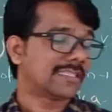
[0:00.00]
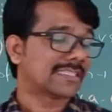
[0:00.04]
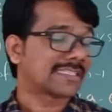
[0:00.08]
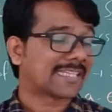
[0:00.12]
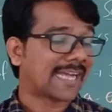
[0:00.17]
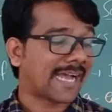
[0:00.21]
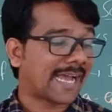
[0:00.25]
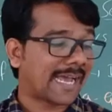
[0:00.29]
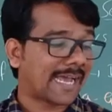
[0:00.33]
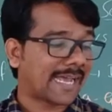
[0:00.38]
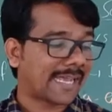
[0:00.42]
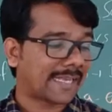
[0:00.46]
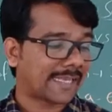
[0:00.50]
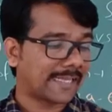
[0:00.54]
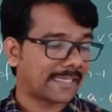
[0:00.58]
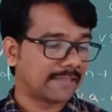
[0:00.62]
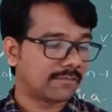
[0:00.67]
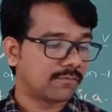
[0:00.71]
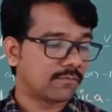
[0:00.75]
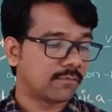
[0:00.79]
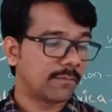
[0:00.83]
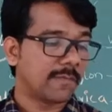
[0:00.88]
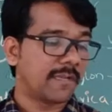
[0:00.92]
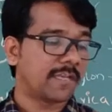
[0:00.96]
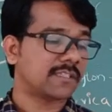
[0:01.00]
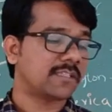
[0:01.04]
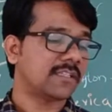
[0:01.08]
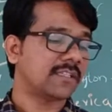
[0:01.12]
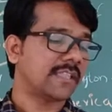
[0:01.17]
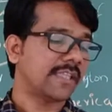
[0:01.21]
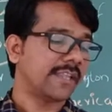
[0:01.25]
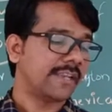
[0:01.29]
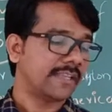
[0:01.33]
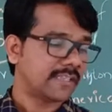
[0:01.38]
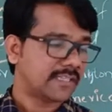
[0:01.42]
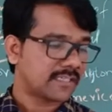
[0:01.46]
Sky means
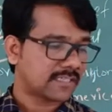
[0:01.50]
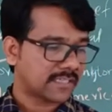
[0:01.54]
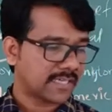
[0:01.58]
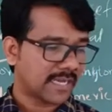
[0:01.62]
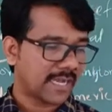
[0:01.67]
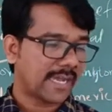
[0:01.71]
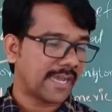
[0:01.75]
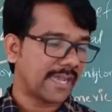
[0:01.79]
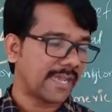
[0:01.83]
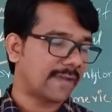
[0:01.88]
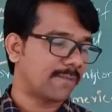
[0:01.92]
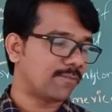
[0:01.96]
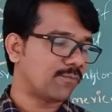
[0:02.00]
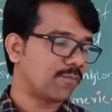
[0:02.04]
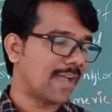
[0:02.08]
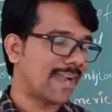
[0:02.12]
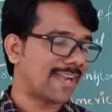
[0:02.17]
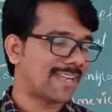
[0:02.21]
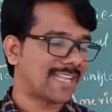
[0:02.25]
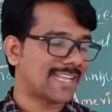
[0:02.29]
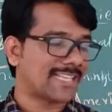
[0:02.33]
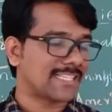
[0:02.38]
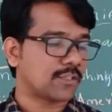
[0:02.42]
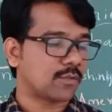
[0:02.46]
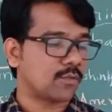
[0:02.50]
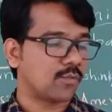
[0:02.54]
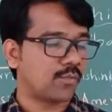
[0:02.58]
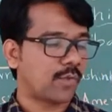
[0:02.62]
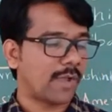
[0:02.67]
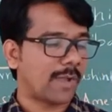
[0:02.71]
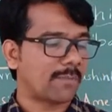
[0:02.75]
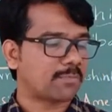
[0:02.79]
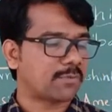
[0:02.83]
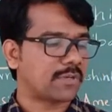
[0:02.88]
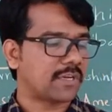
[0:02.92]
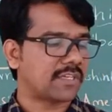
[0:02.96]
there is a sky that has
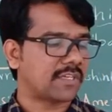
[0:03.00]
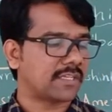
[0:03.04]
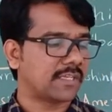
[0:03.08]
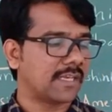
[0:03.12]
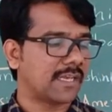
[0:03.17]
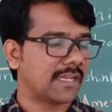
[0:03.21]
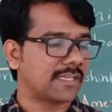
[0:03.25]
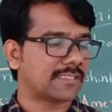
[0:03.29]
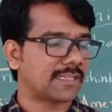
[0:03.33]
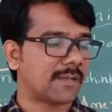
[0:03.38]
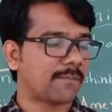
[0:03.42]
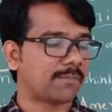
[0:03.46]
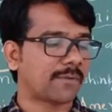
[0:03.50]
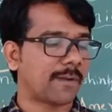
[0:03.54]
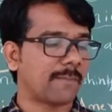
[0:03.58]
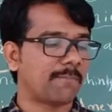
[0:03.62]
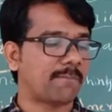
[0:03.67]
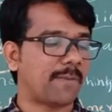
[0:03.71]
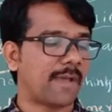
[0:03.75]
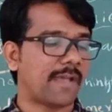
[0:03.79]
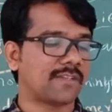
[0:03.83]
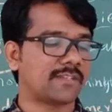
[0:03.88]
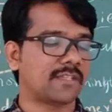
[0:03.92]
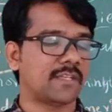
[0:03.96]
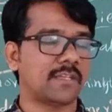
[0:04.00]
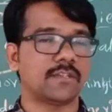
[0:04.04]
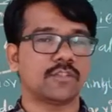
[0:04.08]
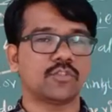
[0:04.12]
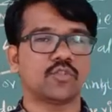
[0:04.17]
wept tears of compassion.